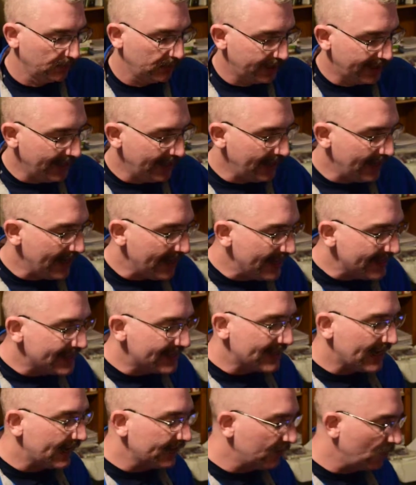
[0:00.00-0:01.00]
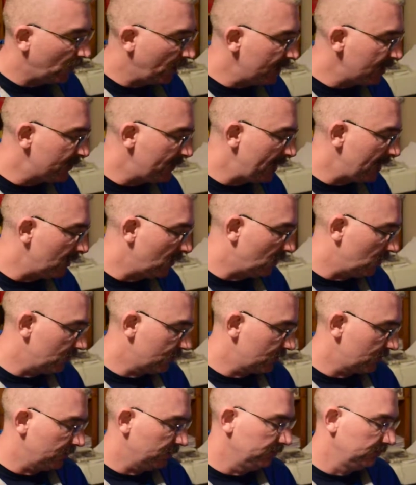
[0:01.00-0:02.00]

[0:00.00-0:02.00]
get an inside the waistband holster.